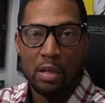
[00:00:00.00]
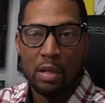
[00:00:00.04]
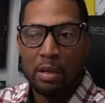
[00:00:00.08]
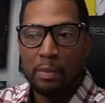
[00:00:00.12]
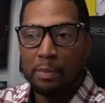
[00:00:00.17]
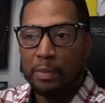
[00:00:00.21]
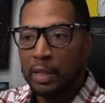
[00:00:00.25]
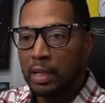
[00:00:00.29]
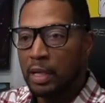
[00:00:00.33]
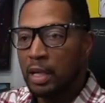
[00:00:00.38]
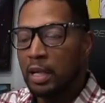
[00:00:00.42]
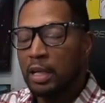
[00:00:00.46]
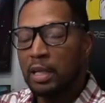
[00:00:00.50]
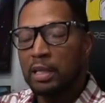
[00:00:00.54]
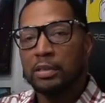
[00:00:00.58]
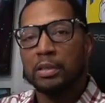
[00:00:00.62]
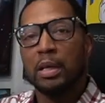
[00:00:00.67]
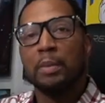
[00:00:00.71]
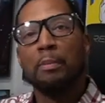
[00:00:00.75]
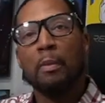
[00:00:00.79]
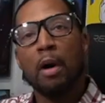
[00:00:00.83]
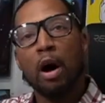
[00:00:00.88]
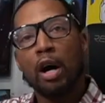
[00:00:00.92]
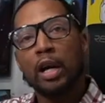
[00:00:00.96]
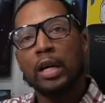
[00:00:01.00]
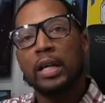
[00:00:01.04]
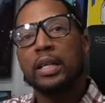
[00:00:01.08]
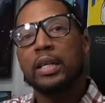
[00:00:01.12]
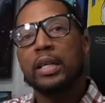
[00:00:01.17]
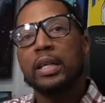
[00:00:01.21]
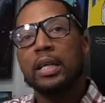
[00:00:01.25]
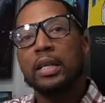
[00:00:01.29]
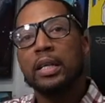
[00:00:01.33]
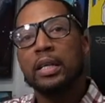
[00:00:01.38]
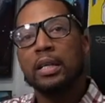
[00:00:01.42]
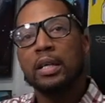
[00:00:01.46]
because the
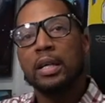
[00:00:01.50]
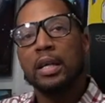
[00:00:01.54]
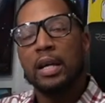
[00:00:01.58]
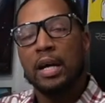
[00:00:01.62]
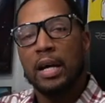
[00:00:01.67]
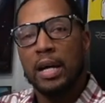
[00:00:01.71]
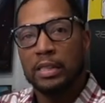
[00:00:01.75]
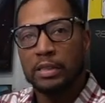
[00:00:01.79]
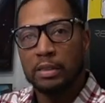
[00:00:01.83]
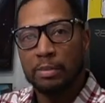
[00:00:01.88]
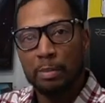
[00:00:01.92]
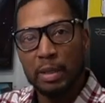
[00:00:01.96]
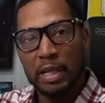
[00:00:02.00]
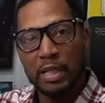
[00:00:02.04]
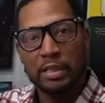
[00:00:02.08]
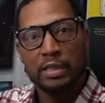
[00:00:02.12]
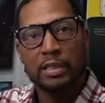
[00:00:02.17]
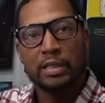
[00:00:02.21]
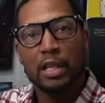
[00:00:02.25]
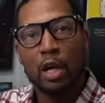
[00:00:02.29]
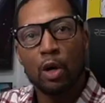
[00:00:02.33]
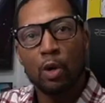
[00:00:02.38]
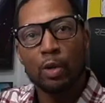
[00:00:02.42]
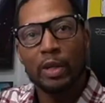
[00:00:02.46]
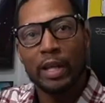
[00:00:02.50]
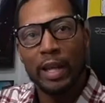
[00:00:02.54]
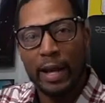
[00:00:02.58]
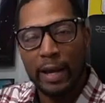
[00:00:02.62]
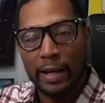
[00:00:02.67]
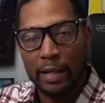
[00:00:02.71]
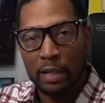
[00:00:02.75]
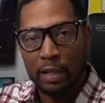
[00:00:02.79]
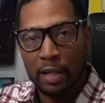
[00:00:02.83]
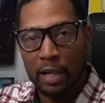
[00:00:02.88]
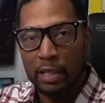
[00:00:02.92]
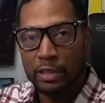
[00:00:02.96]
marketing has been so
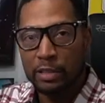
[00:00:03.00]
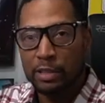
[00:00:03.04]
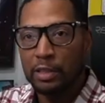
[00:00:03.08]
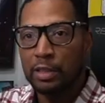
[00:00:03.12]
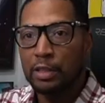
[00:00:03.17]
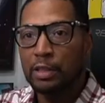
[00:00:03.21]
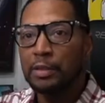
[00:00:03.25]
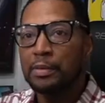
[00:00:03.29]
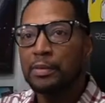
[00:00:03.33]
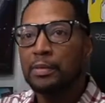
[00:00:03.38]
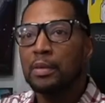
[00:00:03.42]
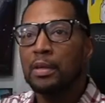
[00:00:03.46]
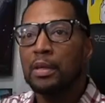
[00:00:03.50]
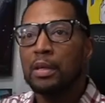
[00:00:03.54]
lackluster.